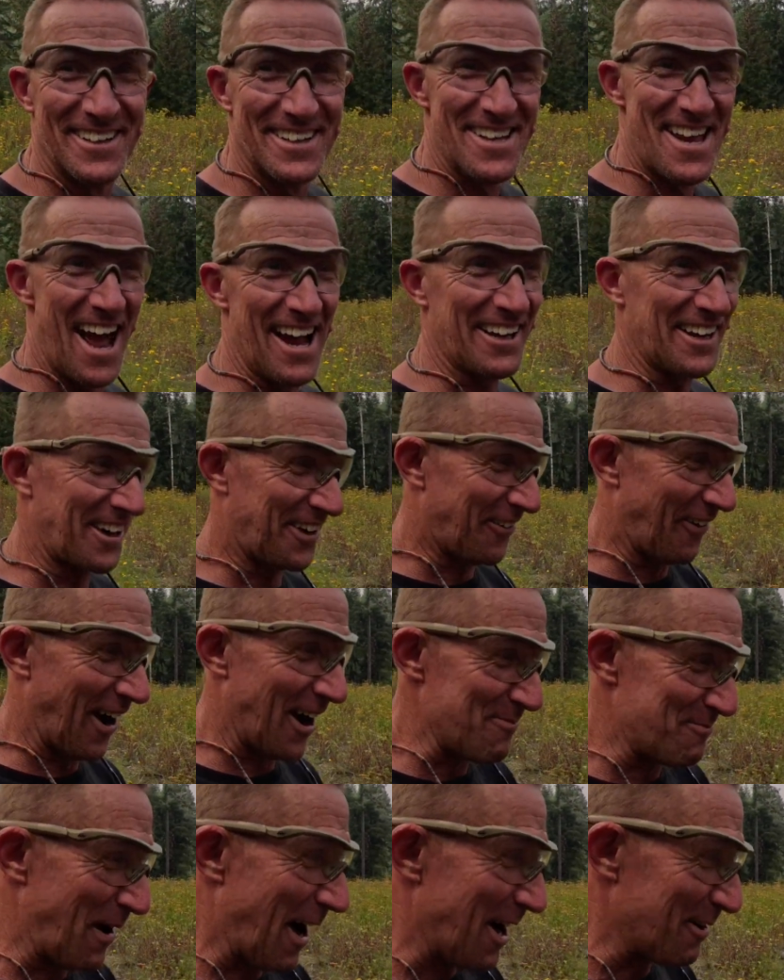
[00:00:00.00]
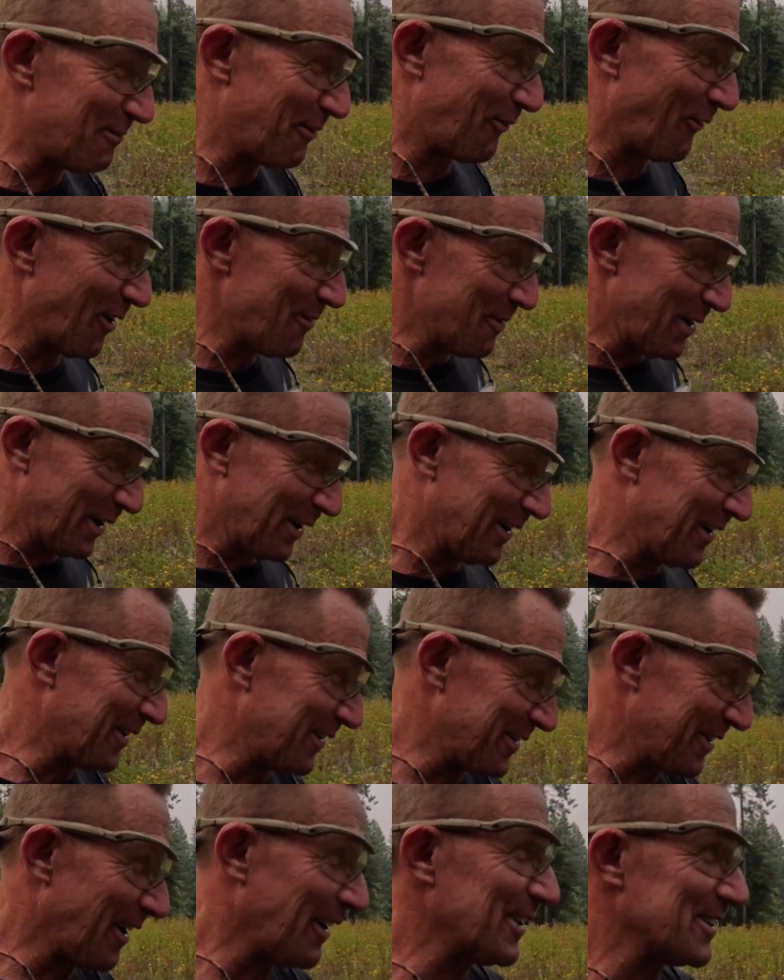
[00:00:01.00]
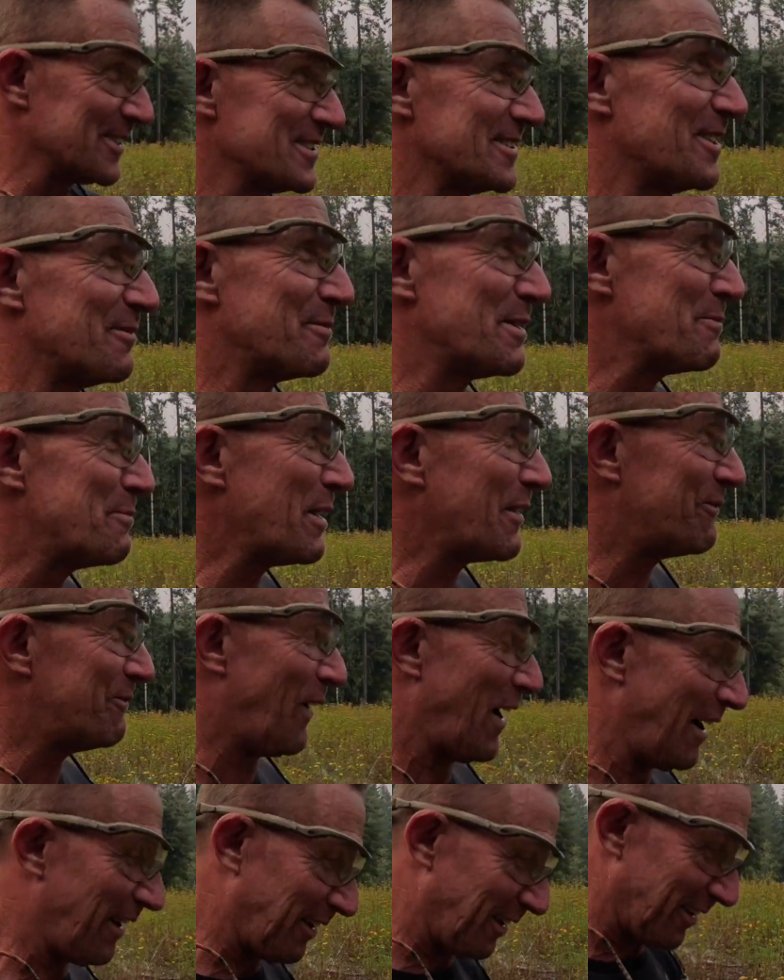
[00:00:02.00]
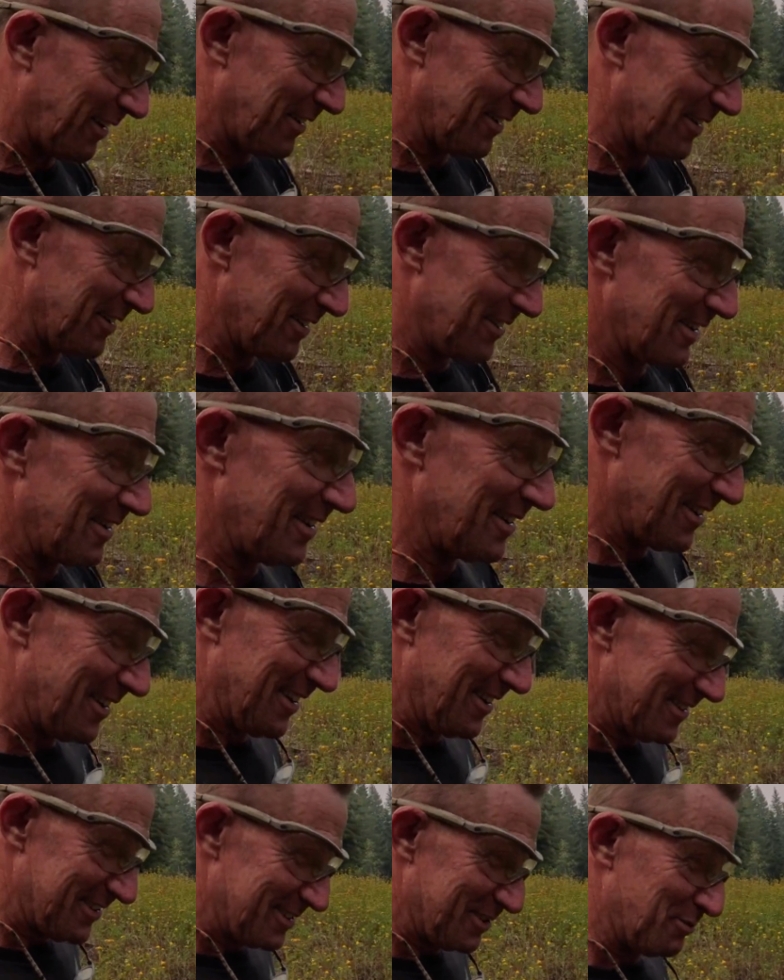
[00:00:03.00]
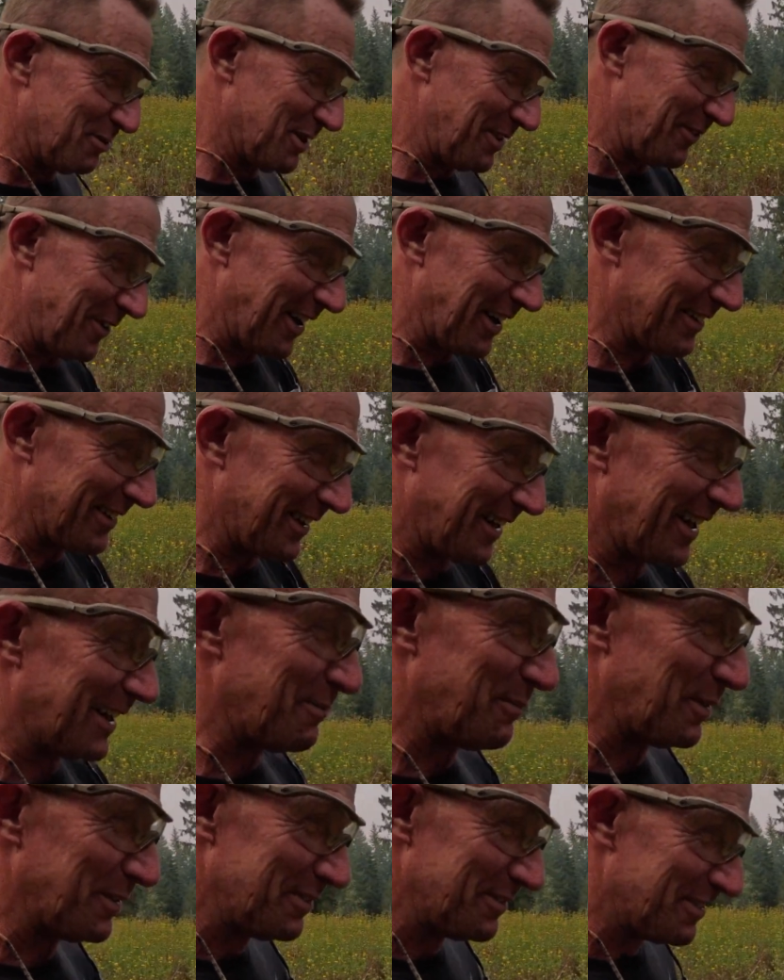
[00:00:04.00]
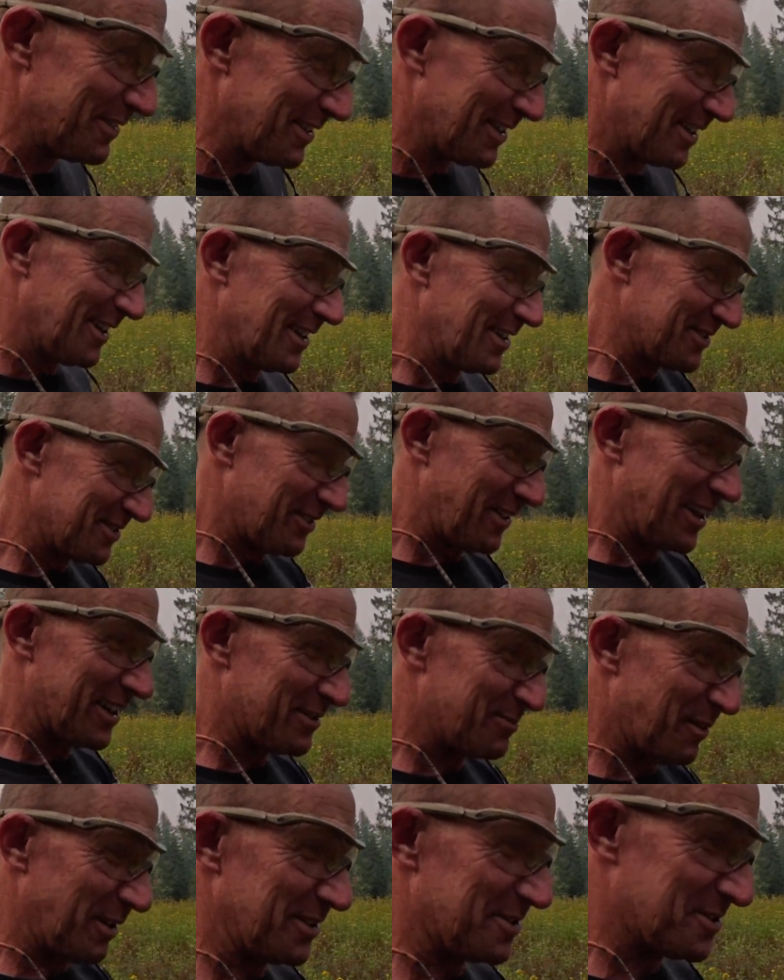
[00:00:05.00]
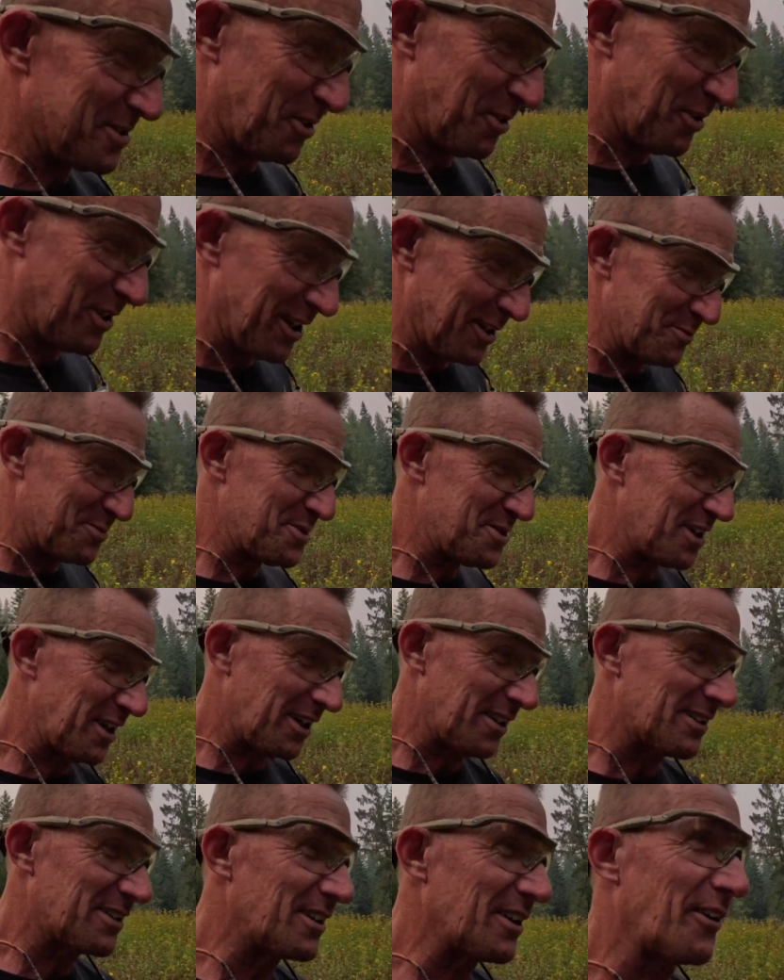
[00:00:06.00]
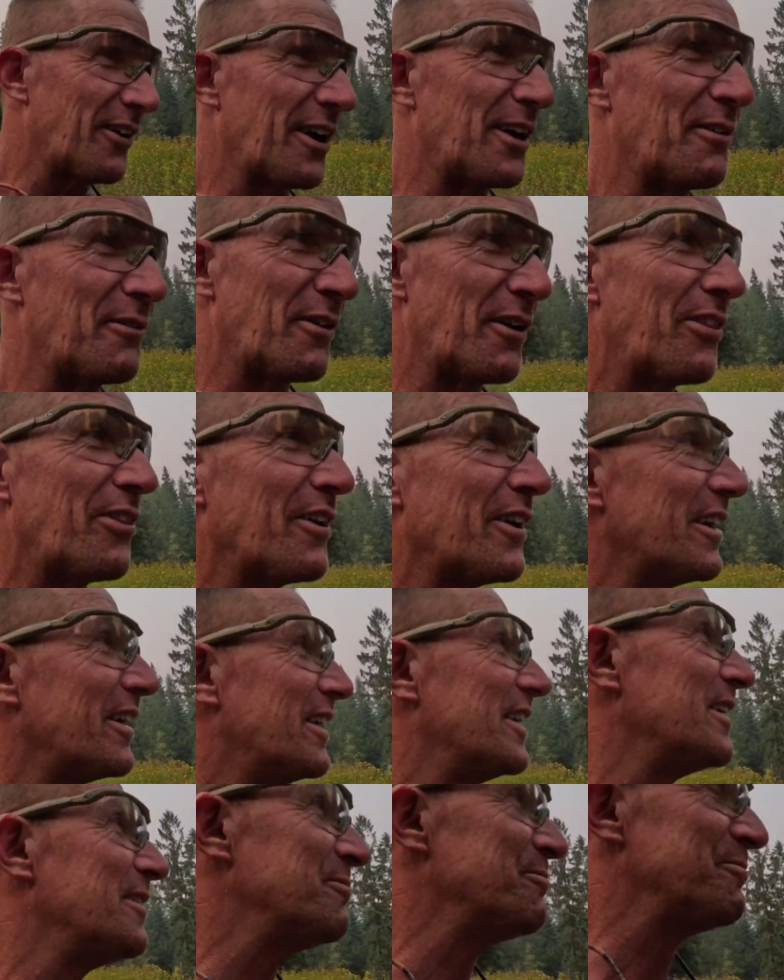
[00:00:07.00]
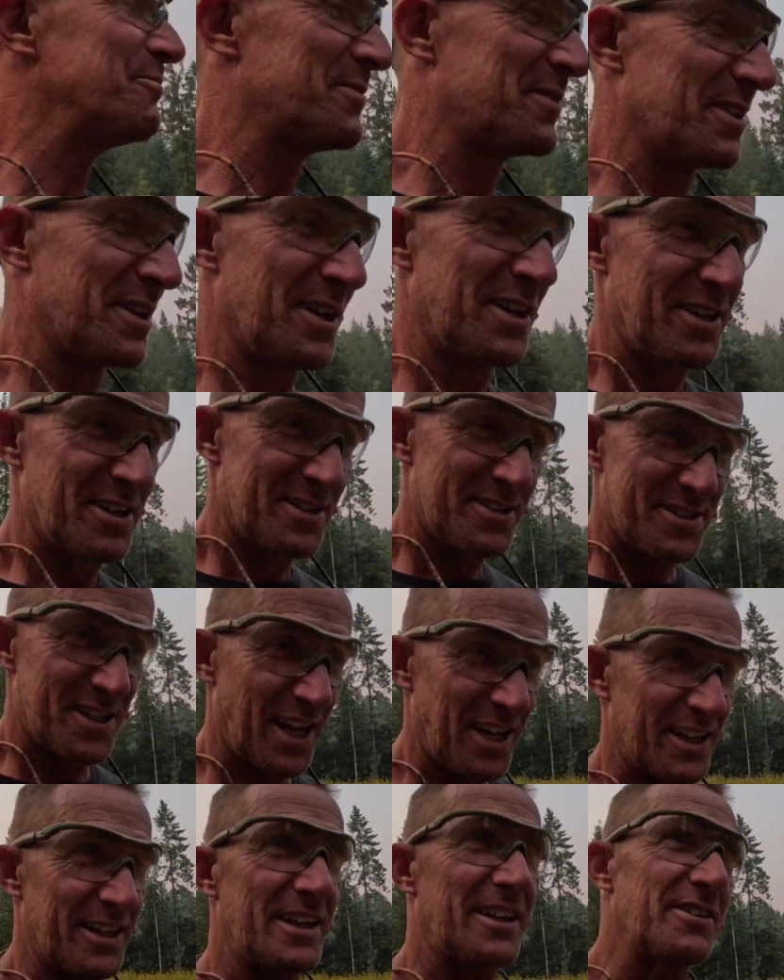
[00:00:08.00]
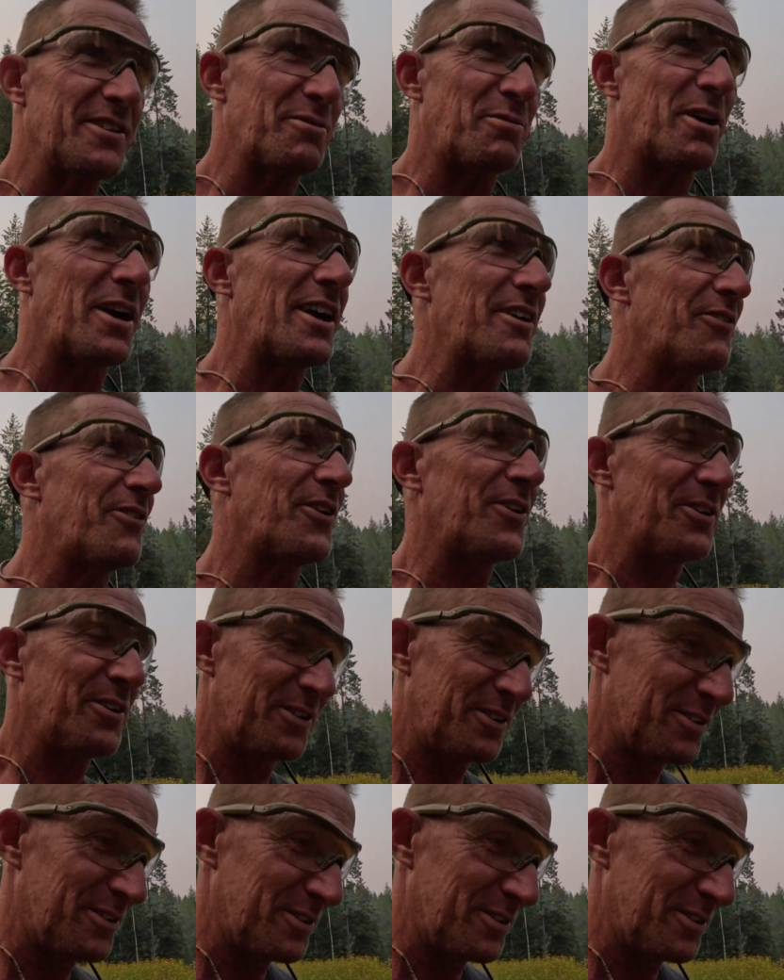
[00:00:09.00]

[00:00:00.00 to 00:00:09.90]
Yeah, I could crap out before I make 100 yards, and there'll be a big fire. Don't want that to happen. So that's my story. I'm sticking to it with sighting in the rifle.